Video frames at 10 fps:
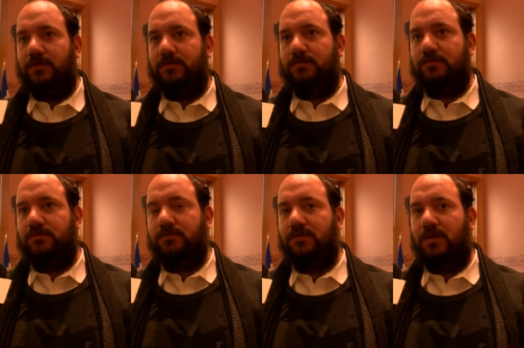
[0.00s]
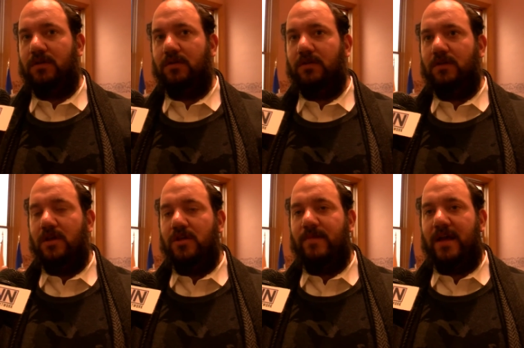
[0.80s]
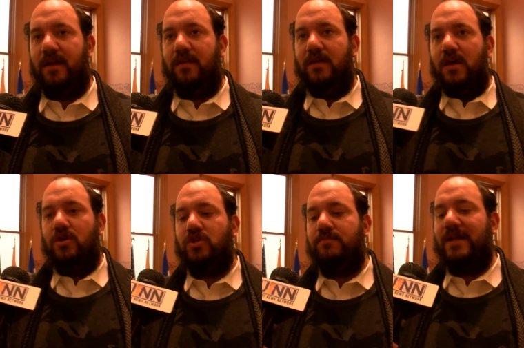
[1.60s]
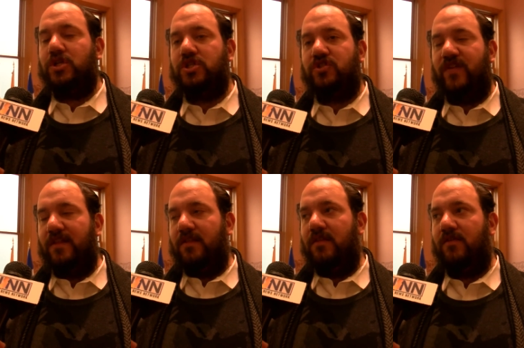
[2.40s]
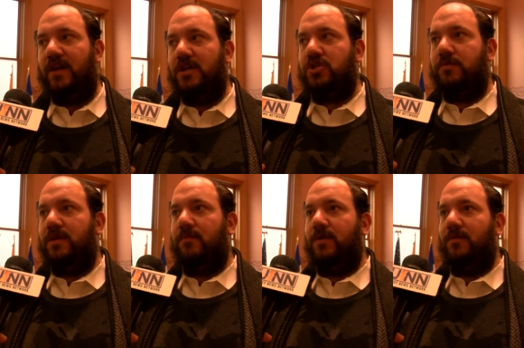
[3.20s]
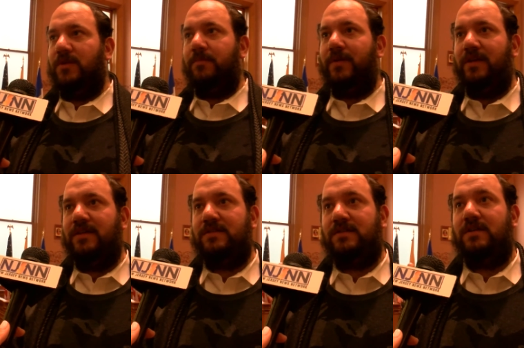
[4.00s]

which lasted for more than two hours. But he's focusing on the silver lining.